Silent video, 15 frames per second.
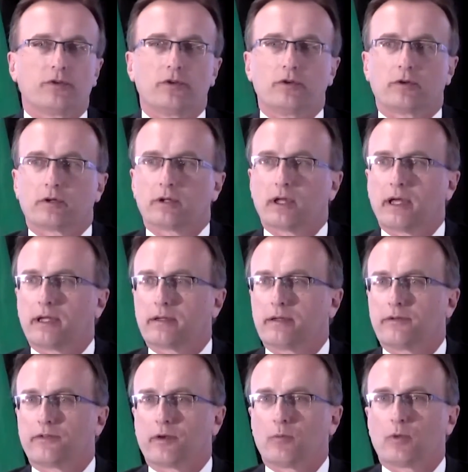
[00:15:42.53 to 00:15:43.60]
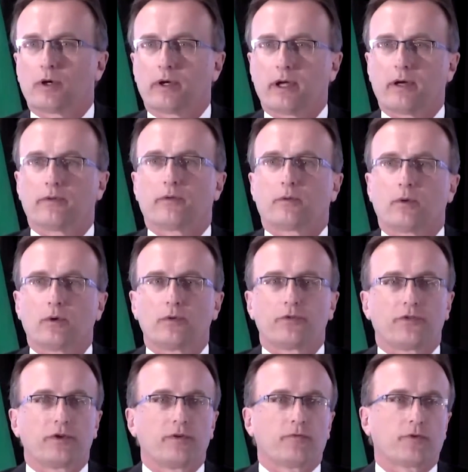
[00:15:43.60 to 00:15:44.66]
and you could likely somewhere down the road
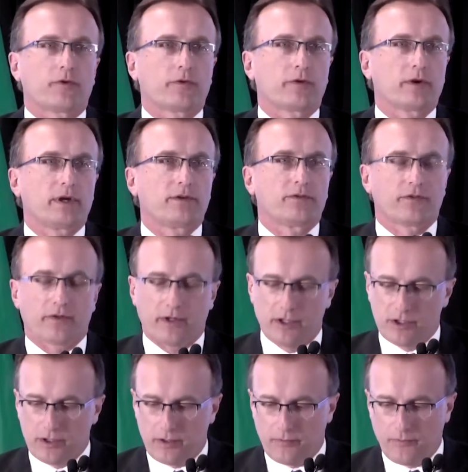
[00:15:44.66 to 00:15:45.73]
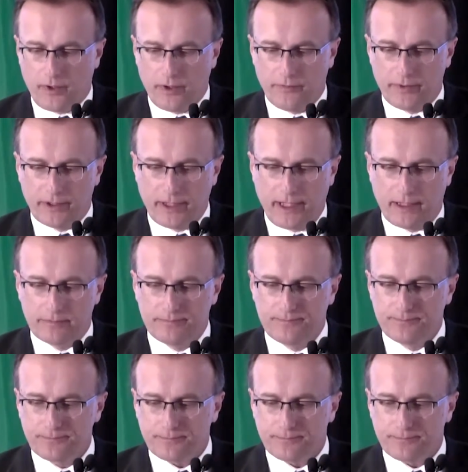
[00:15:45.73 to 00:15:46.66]
see further legislation involving that.